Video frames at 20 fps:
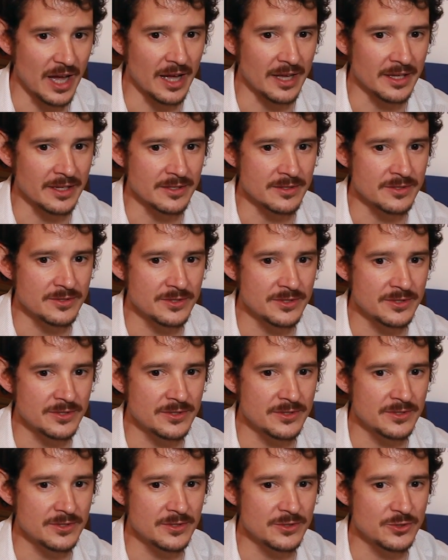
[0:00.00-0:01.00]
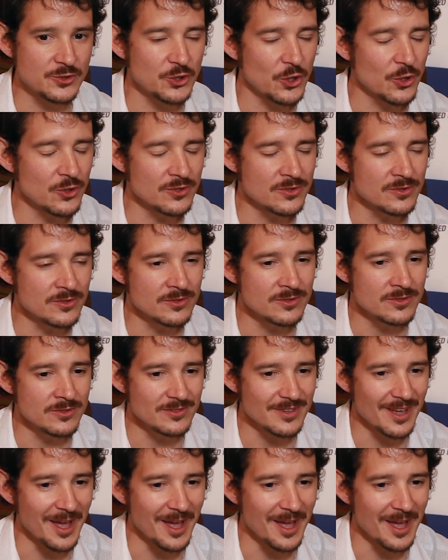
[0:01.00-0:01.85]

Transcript: I don't,